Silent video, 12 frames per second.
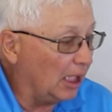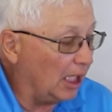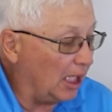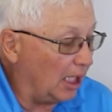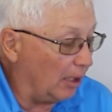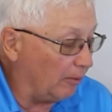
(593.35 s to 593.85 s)

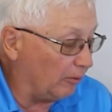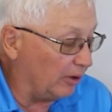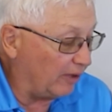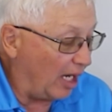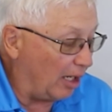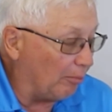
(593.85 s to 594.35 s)

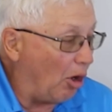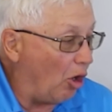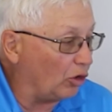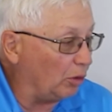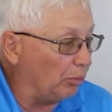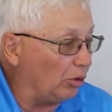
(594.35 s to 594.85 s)
We've got a
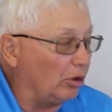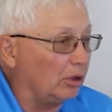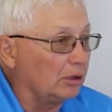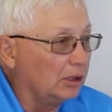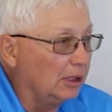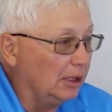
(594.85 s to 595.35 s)

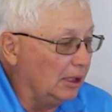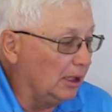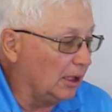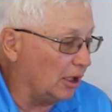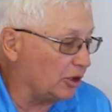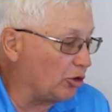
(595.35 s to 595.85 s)
multiple
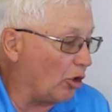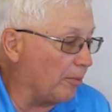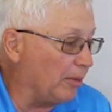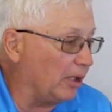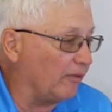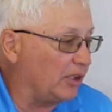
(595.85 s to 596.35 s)

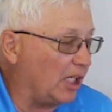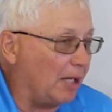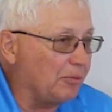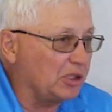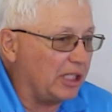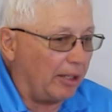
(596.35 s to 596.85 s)
assortment of
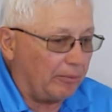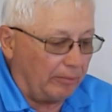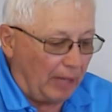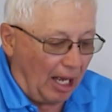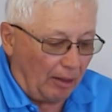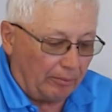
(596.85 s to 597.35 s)
tubs that
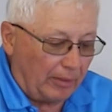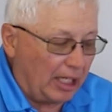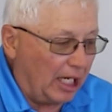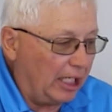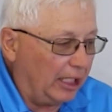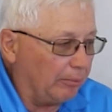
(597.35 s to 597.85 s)

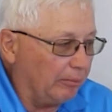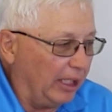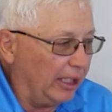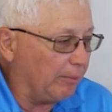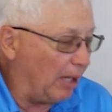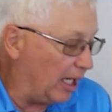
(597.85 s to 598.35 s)

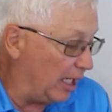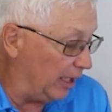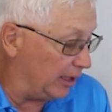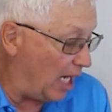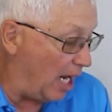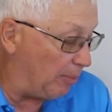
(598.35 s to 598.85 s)
meet about
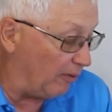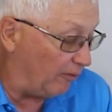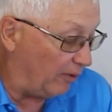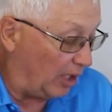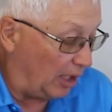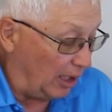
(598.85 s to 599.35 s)
any type
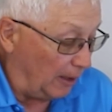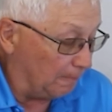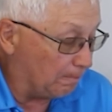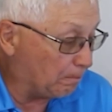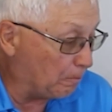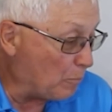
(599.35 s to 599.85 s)

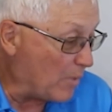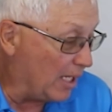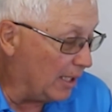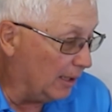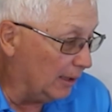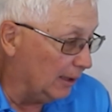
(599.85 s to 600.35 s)
of
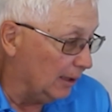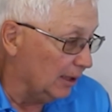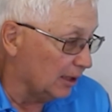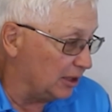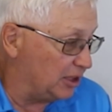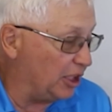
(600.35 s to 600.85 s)

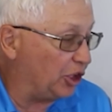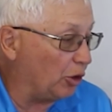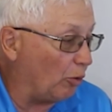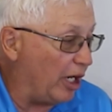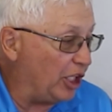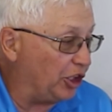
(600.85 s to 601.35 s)

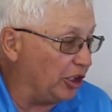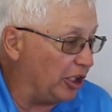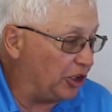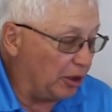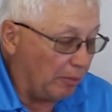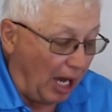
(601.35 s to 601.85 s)
situation
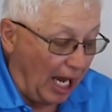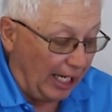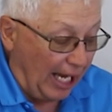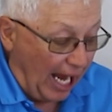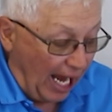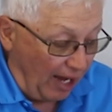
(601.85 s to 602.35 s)
that you
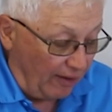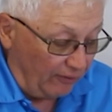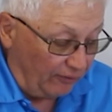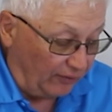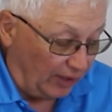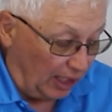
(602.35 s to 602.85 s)
might
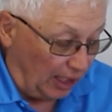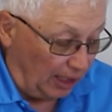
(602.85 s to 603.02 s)
have.